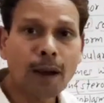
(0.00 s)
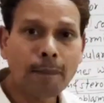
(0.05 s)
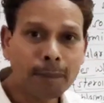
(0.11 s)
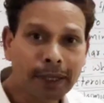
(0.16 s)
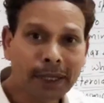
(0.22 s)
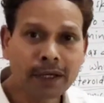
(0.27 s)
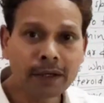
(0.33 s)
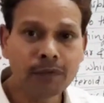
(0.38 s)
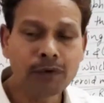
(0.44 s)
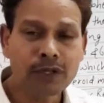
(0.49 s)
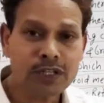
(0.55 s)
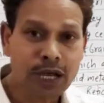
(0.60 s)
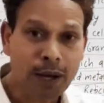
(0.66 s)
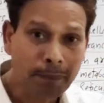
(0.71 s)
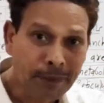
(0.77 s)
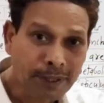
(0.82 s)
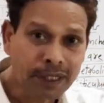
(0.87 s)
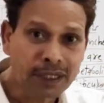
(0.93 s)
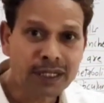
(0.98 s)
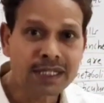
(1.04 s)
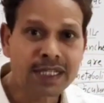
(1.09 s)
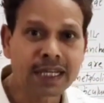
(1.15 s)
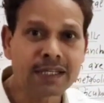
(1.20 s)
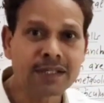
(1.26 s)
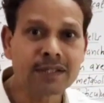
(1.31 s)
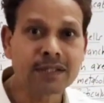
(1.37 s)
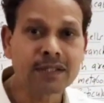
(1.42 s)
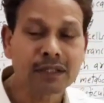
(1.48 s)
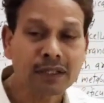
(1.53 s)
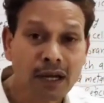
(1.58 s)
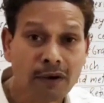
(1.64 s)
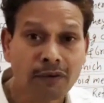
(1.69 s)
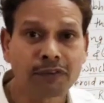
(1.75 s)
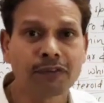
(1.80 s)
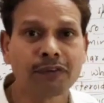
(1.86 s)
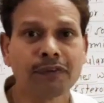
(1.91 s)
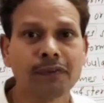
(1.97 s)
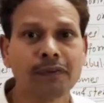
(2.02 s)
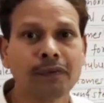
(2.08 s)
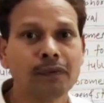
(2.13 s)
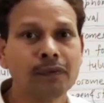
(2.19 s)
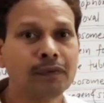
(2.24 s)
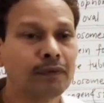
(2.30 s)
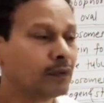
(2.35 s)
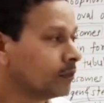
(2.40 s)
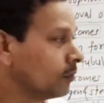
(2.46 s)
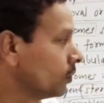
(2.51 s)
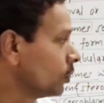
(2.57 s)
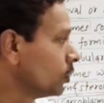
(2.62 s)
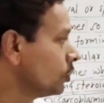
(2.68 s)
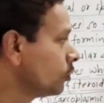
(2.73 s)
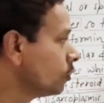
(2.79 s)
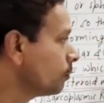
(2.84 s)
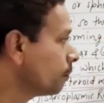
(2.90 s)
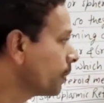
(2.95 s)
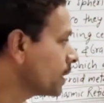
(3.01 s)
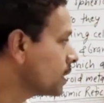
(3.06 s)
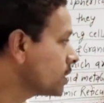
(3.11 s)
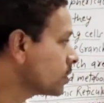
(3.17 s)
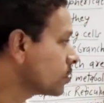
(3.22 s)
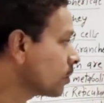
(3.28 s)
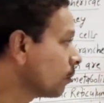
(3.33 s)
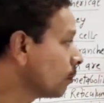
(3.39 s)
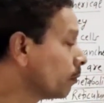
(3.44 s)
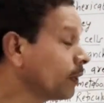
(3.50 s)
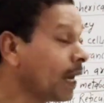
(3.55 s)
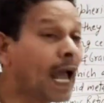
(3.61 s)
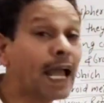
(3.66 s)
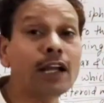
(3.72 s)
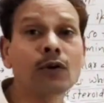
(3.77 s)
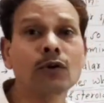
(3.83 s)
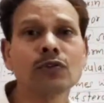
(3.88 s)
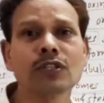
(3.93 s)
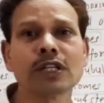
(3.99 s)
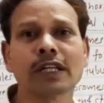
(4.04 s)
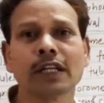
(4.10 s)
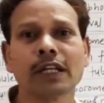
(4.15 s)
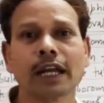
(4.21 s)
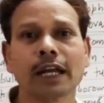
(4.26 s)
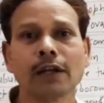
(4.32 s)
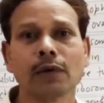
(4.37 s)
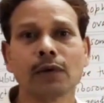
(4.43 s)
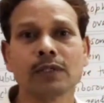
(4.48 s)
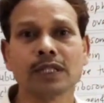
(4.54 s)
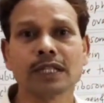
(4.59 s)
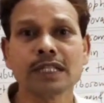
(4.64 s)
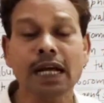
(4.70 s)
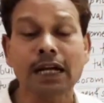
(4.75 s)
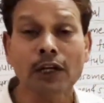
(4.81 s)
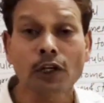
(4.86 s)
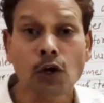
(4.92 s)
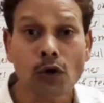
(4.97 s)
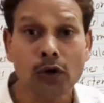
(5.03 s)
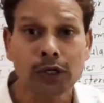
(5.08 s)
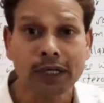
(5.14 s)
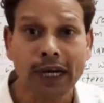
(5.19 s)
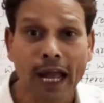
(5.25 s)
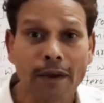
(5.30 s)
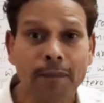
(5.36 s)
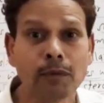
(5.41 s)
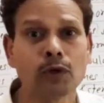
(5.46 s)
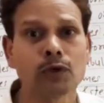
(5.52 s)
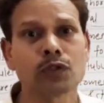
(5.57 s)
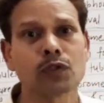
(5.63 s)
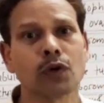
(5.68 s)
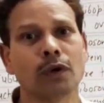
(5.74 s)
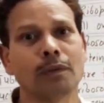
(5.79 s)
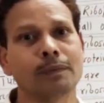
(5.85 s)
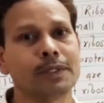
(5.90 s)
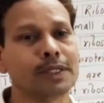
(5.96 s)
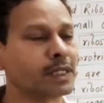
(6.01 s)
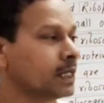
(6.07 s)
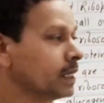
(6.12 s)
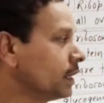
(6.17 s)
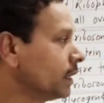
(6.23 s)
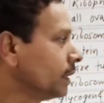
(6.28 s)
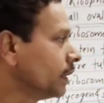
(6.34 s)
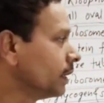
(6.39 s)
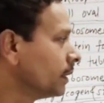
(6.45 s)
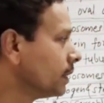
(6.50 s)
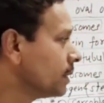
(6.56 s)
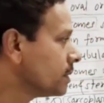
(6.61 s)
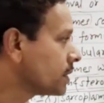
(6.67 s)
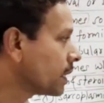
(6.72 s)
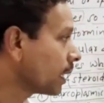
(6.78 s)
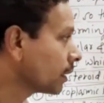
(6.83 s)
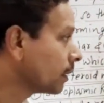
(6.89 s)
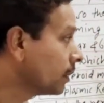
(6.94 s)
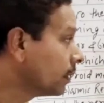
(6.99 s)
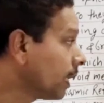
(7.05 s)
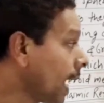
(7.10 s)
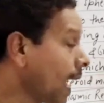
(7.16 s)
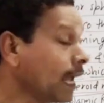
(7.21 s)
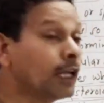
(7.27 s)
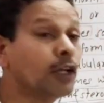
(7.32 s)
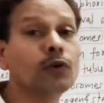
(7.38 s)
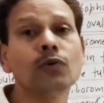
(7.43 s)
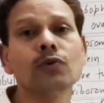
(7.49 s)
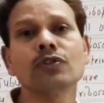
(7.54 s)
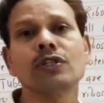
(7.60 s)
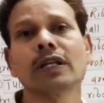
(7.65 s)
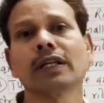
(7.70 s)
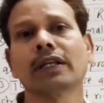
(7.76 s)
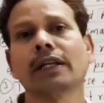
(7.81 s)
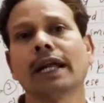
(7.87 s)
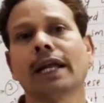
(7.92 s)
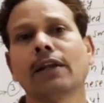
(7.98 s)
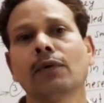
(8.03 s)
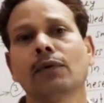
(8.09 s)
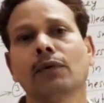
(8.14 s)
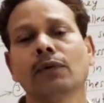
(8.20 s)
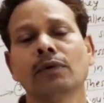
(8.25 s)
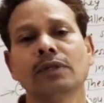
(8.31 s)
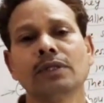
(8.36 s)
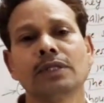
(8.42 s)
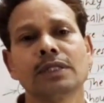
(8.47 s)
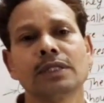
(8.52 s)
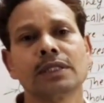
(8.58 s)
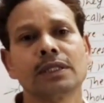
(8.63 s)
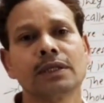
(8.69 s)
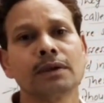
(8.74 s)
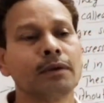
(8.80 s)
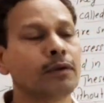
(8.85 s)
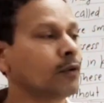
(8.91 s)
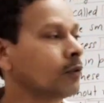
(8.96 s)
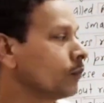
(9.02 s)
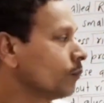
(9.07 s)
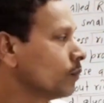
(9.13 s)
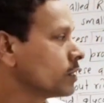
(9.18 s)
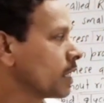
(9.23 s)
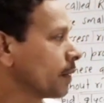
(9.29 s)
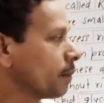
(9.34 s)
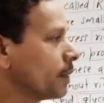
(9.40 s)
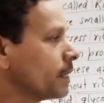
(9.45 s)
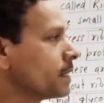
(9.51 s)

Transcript: appears as rough due to presence of glycogen granules, these are not ribosomes. These are glycogen granules, which are